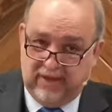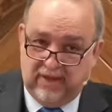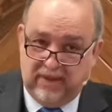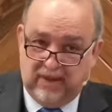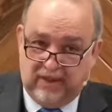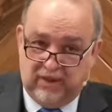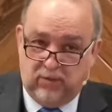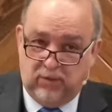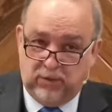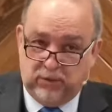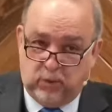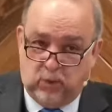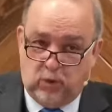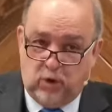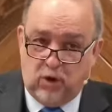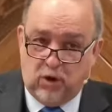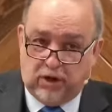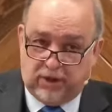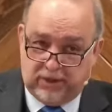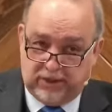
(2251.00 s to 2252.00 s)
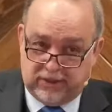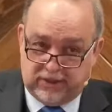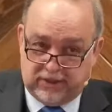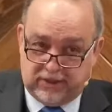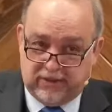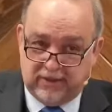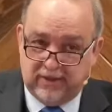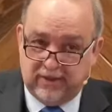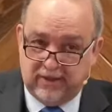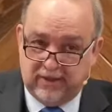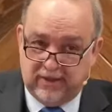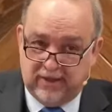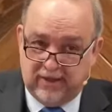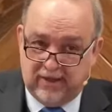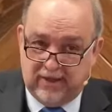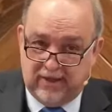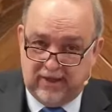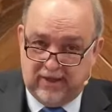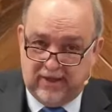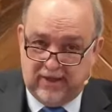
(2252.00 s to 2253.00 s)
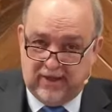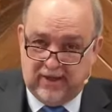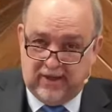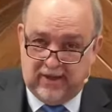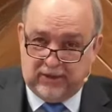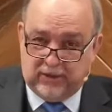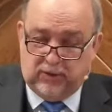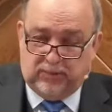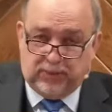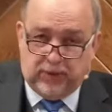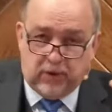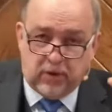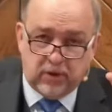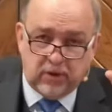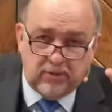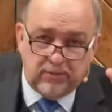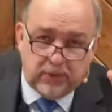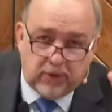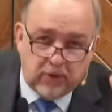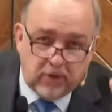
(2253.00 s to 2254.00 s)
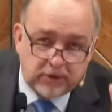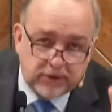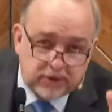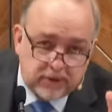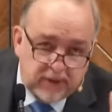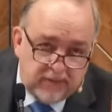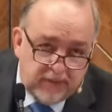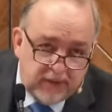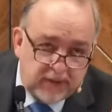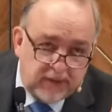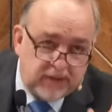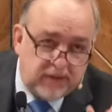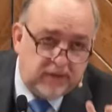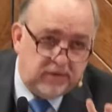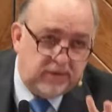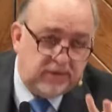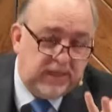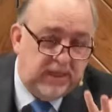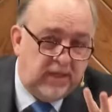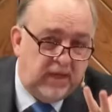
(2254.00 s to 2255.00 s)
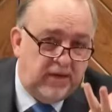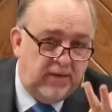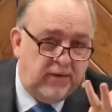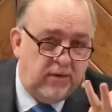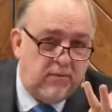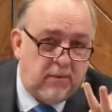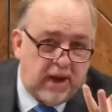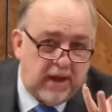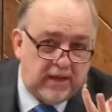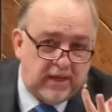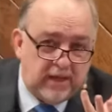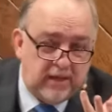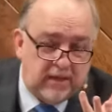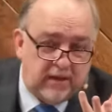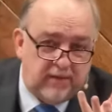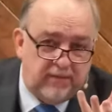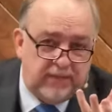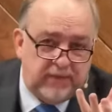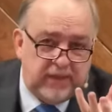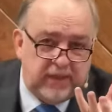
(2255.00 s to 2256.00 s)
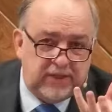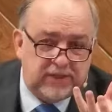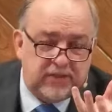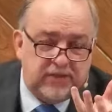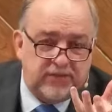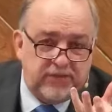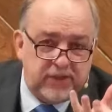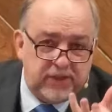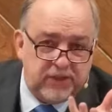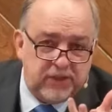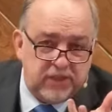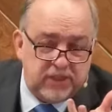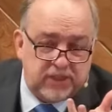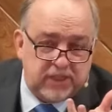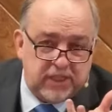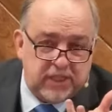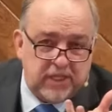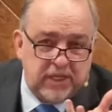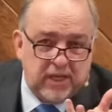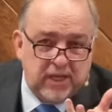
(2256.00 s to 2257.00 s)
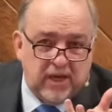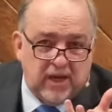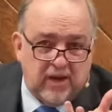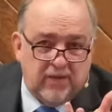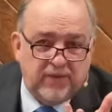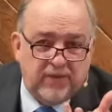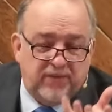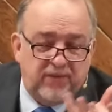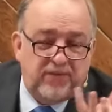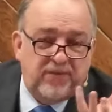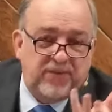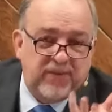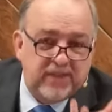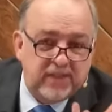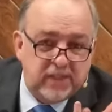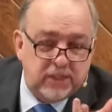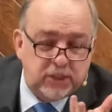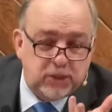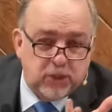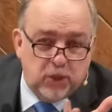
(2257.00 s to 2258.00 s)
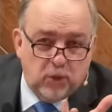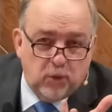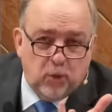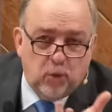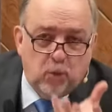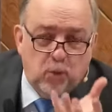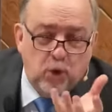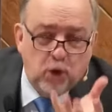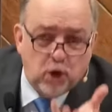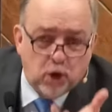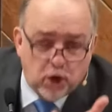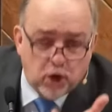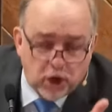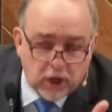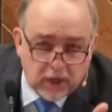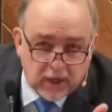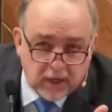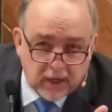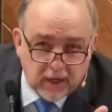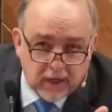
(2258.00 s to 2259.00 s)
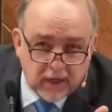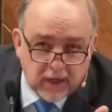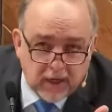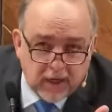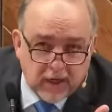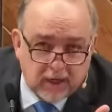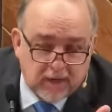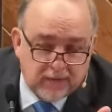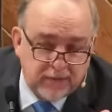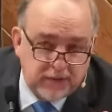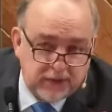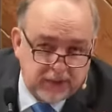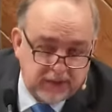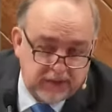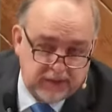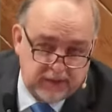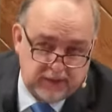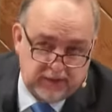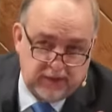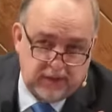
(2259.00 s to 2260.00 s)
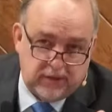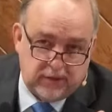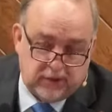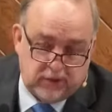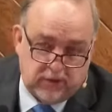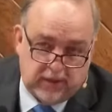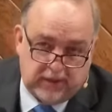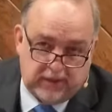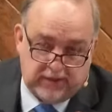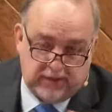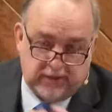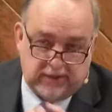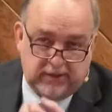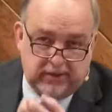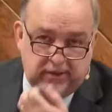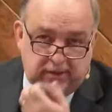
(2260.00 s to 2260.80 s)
It was works. So, part and parcel of this, too, is the undermining of the sufficiency of the finished work of Jesus Christ.